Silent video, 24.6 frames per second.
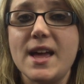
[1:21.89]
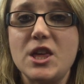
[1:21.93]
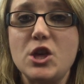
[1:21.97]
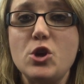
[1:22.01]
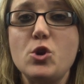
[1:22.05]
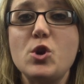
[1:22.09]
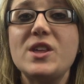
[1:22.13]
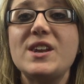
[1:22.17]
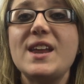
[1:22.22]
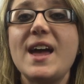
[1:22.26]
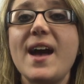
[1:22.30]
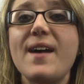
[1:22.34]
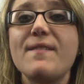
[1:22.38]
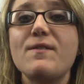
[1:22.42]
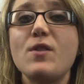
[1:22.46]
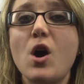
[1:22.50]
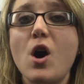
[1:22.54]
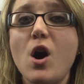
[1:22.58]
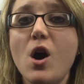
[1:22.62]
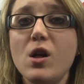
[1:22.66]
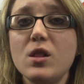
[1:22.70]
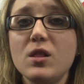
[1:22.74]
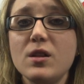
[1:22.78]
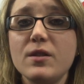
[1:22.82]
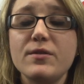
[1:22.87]
You can have
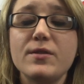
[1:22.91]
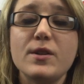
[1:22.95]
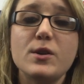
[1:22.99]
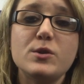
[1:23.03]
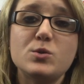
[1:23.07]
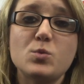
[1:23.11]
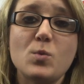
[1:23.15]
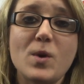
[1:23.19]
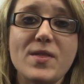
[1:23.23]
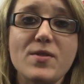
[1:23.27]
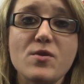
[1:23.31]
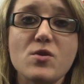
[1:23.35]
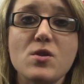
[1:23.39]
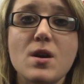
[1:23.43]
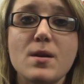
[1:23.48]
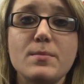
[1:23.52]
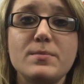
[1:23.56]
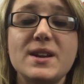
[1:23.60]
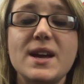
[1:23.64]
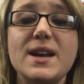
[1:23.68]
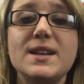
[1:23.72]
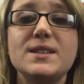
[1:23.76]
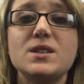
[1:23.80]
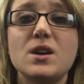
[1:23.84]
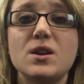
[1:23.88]
all of those weather
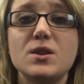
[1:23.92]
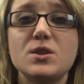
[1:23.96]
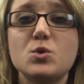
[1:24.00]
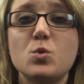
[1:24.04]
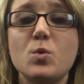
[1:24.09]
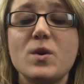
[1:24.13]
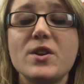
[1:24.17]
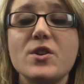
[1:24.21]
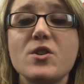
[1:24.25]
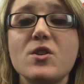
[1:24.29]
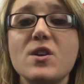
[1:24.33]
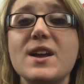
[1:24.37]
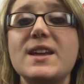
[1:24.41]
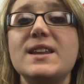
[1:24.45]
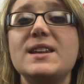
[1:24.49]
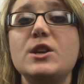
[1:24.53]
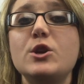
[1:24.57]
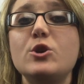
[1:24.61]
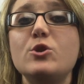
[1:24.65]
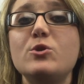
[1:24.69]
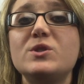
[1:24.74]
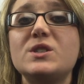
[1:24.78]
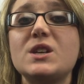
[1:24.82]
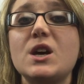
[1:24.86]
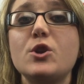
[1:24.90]
updates on Twitter at
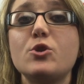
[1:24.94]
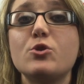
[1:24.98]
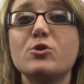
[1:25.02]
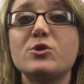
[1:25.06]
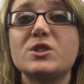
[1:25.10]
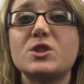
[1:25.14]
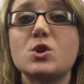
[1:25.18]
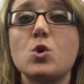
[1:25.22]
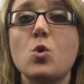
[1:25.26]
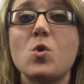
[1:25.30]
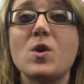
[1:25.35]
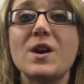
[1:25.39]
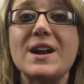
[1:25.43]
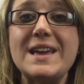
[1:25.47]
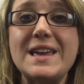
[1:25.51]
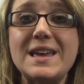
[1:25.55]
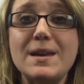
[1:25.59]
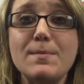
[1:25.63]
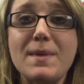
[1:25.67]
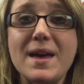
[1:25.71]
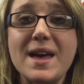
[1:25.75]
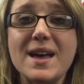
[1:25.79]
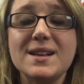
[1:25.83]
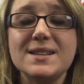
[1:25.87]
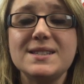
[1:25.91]
news underscore
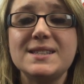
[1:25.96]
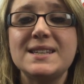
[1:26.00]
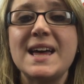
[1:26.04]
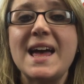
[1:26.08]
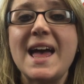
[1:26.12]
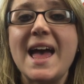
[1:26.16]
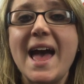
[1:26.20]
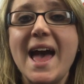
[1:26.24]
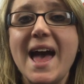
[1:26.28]
MS,